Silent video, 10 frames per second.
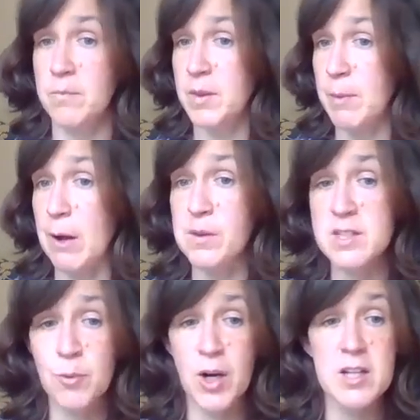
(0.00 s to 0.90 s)
about
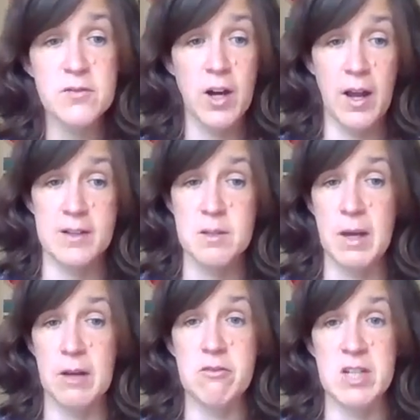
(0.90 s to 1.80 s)
this price for X
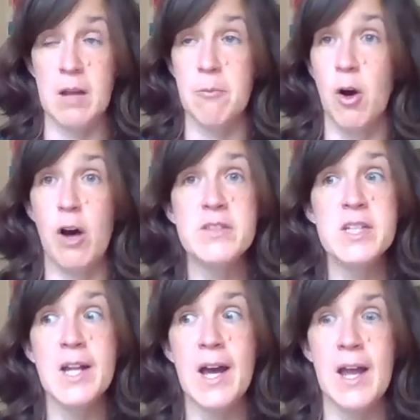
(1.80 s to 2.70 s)
amount of time.
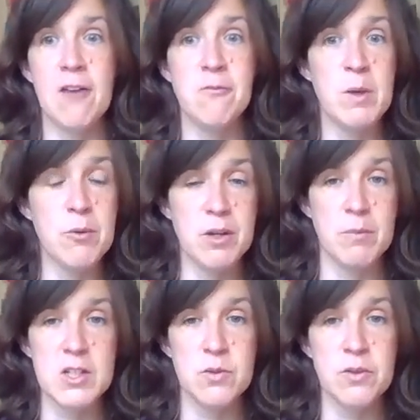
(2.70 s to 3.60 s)
Often I have people
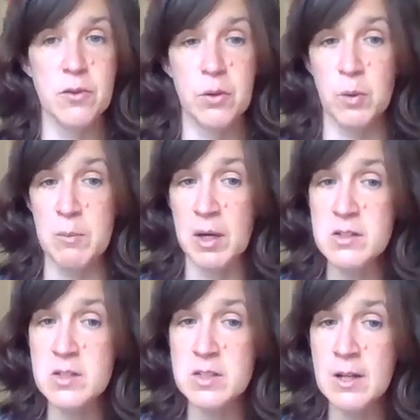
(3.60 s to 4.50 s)
commit to it for 3
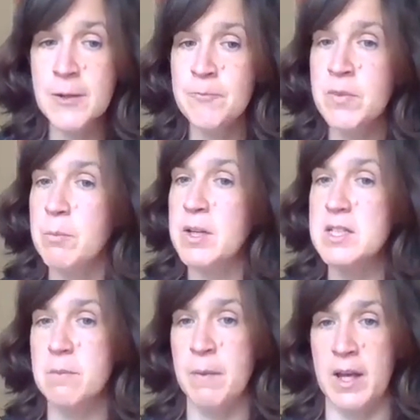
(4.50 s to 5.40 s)
months, but it
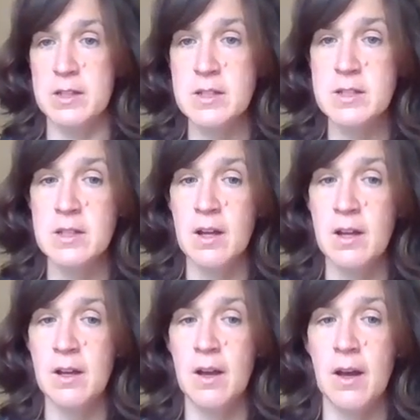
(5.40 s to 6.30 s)
depends.
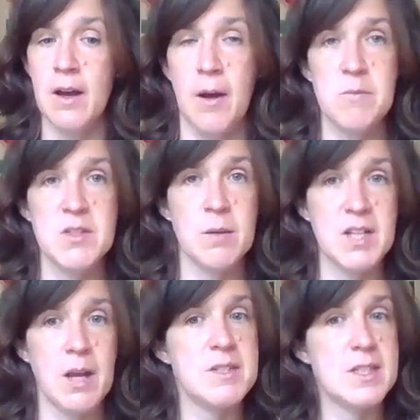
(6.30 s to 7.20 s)

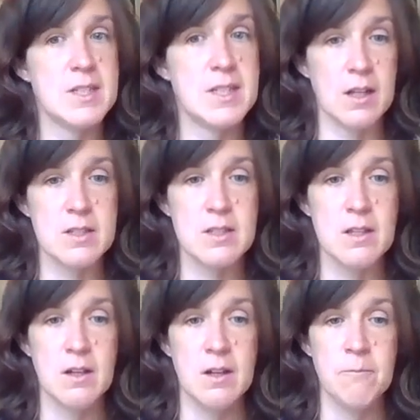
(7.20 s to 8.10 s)
Sometimes it's 6.
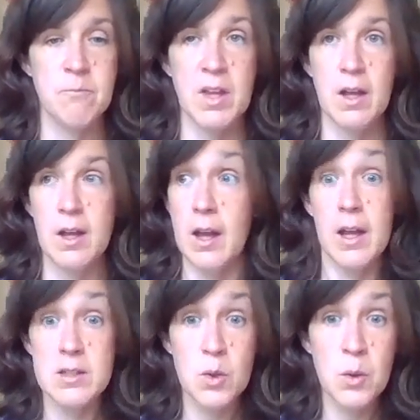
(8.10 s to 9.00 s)

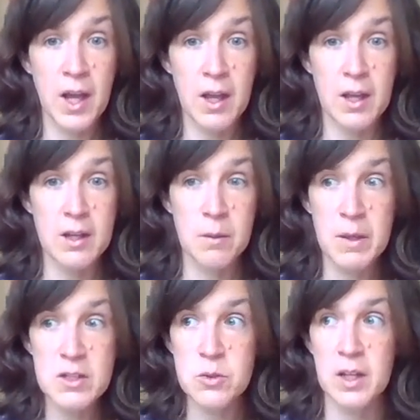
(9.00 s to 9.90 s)
It's okay.
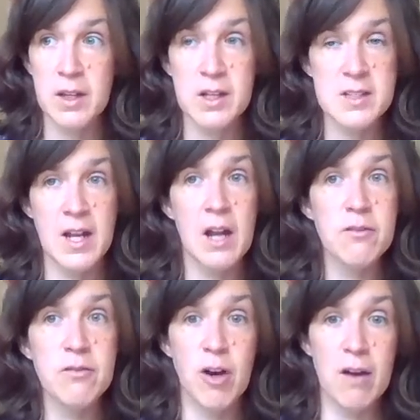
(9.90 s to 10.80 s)
Commit to it. Like, it's not a
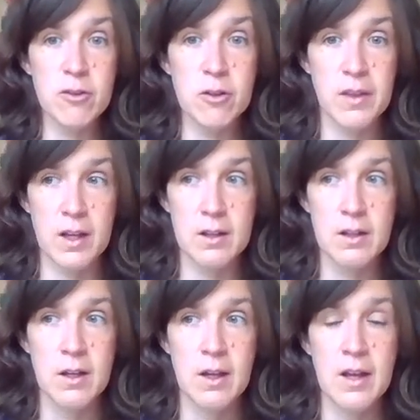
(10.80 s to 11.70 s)
forever
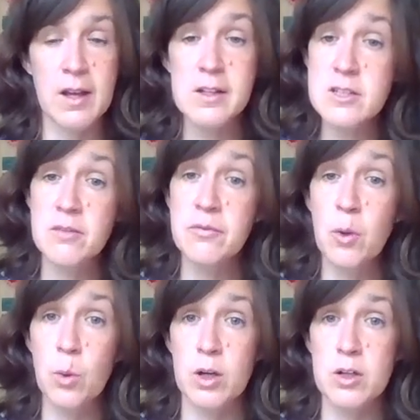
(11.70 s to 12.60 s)
thing, and it's the
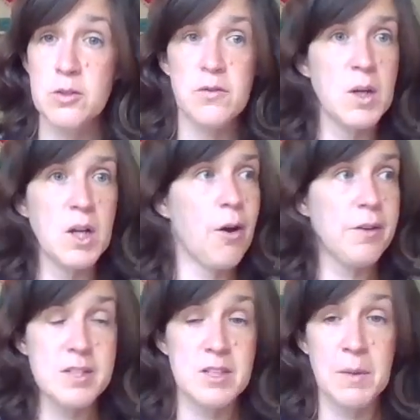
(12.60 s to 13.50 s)
floor. So if you get all
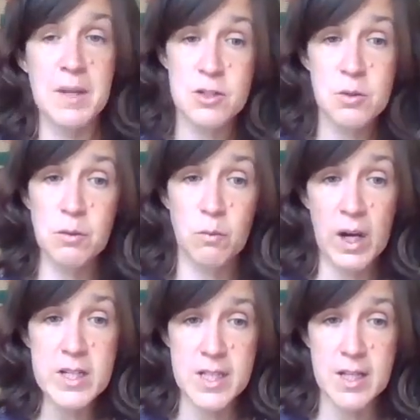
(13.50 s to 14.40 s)
this demand, you can
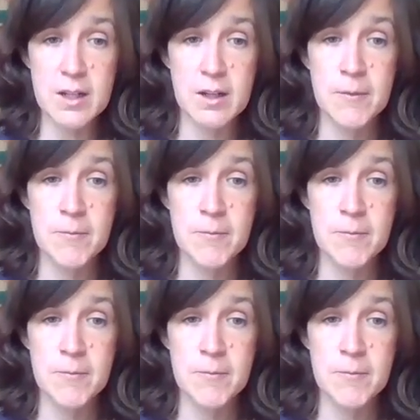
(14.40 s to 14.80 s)
raise it,